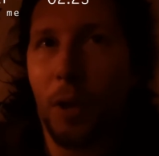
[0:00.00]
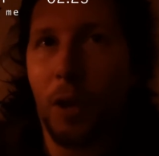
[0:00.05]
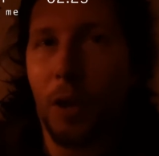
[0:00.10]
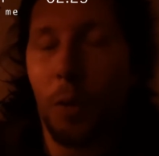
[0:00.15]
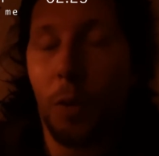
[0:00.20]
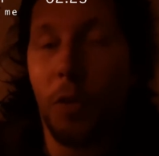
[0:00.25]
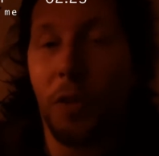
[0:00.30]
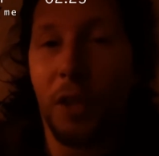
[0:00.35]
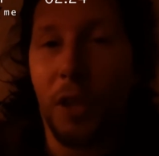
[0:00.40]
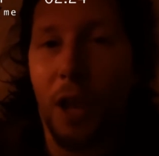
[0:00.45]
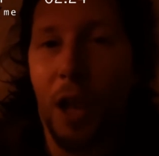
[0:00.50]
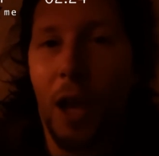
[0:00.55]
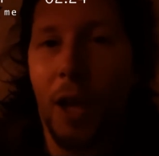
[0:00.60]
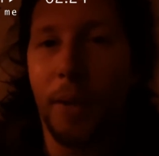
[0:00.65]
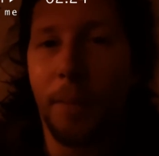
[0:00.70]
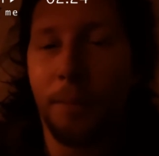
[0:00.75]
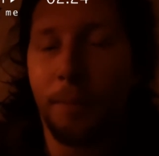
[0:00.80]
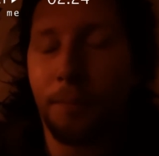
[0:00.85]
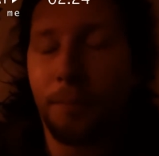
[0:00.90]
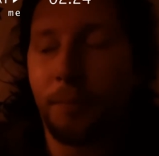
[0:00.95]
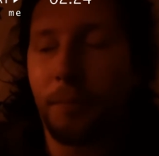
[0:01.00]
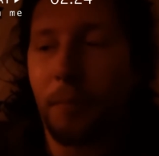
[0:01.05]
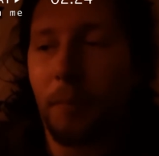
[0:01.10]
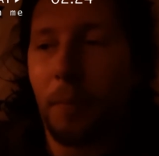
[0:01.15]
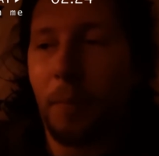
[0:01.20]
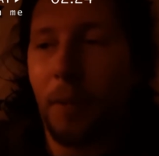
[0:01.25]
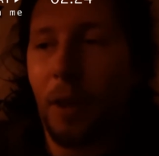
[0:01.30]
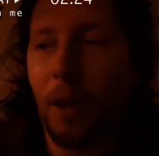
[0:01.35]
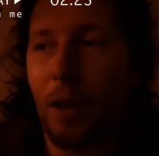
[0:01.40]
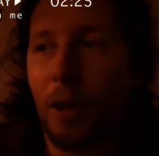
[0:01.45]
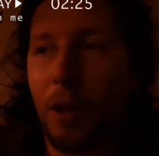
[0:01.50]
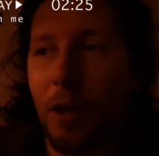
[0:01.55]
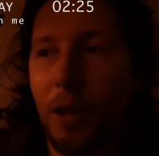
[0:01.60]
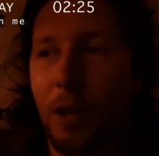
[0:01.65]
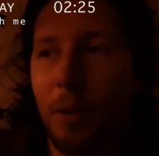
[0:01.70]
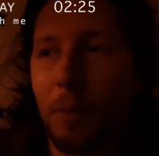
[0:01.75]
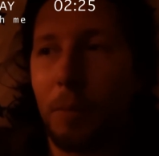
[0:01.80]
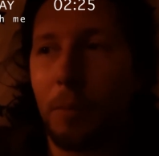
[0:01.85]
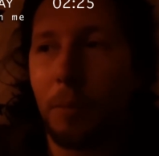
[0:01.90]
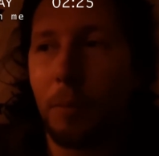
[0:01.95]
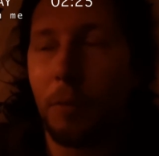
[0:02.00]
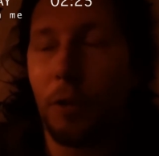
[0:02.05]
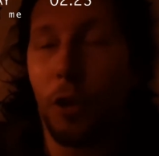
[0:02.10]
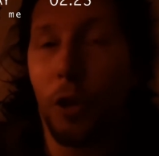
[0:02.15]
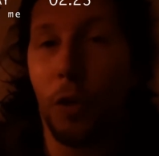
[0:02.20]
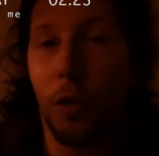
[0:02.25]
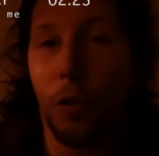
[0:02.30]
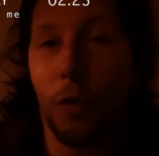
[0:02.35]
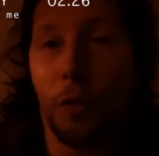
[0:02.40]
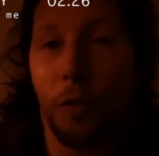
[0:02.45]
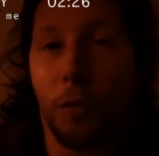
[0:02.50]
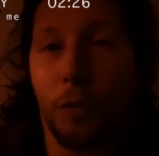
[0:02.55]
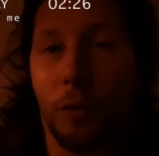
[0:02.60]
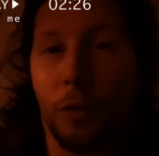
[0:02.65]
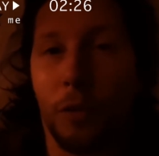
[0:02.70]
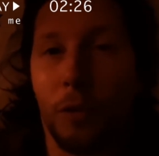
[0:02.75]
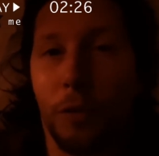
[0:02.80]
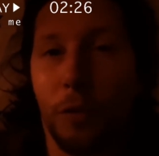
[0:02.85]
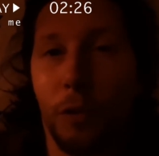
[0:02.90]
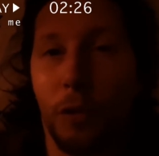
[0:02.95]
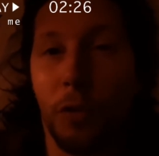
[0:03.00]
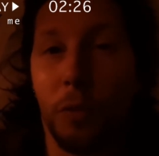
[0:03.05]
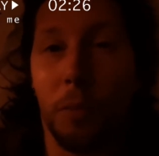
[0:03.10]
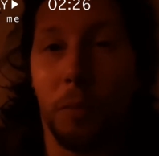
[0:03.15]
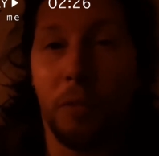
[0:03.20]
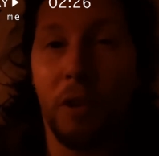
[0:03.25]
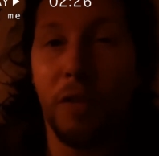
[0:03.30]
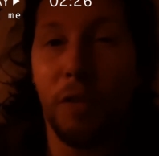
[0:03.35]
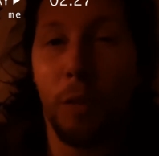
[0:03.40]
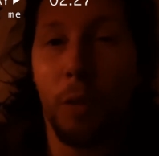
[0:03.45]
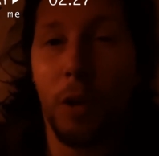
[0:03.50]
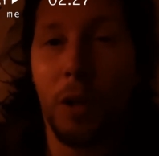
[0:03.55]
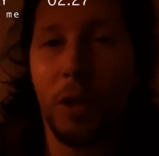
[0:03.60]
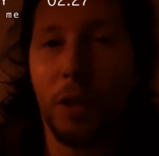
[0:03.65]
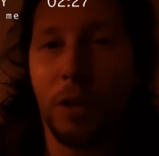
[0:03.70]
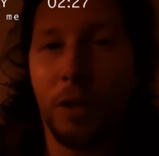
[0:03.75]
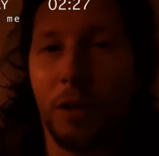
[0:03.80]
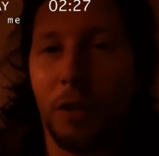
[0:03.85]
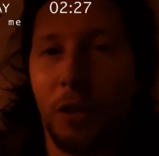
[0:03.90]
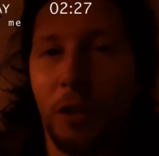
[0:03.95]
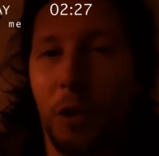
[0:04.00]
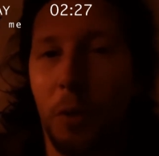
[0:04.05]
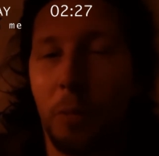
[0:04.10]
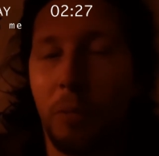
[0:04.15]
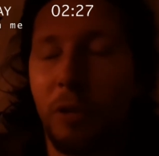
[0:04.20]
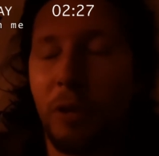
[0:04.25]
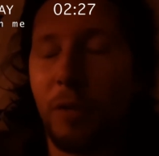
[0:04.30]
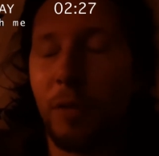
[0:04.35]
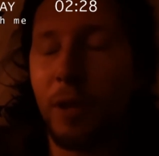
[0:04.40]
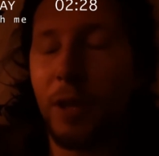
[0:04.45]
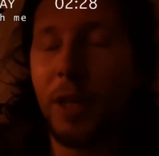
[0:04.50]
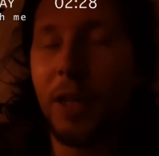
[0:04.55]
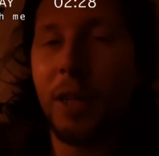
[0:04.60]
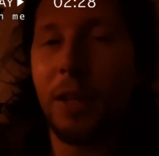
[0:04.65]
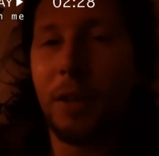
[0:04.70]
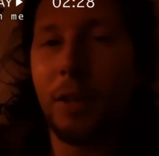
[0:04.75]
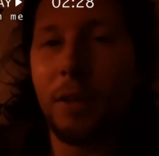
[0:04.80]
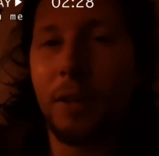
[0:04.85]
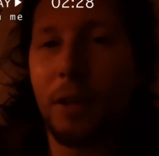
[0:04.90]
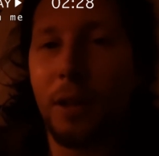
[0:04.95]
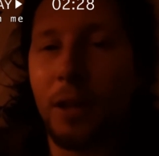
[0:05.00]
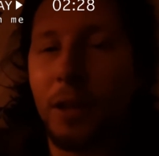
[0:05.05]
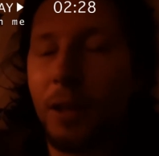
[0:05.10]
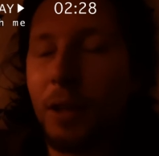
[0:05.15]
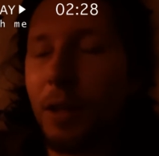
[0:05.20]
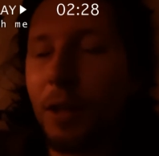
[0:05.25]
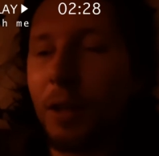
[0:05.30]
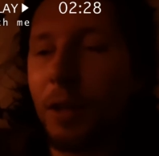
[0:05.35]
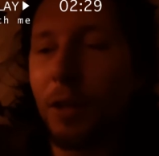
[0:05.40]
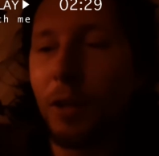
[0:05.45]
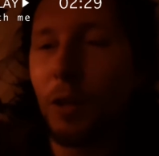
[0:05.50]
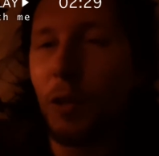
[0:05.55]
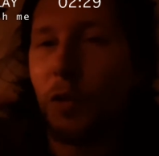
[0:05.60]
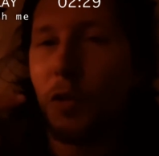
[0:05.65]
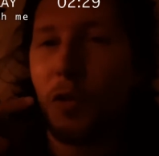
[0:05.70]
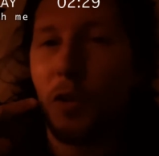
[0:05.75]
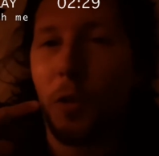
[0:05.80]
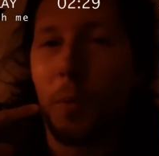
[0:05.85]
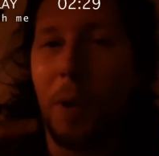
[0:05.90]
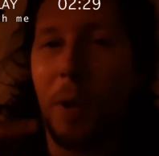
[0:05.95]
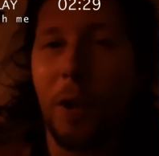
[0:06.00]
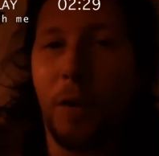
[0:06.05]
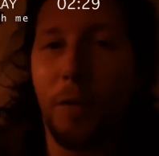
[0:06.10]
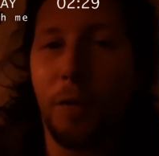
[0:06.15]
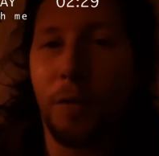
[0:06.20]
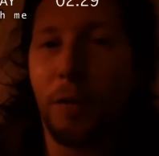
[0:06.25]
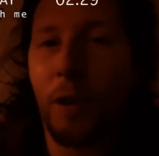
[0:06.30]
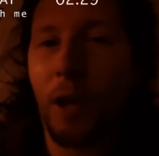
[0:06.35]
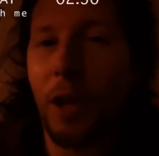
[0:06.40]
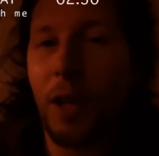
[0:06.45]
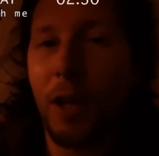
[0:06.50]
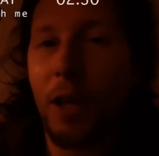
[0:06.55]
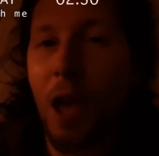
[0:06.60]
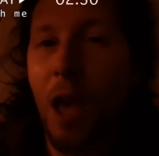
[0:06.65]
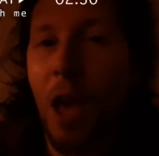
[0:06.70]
with the light, going you through some breath work, you know, breathing in, using your mouth, like,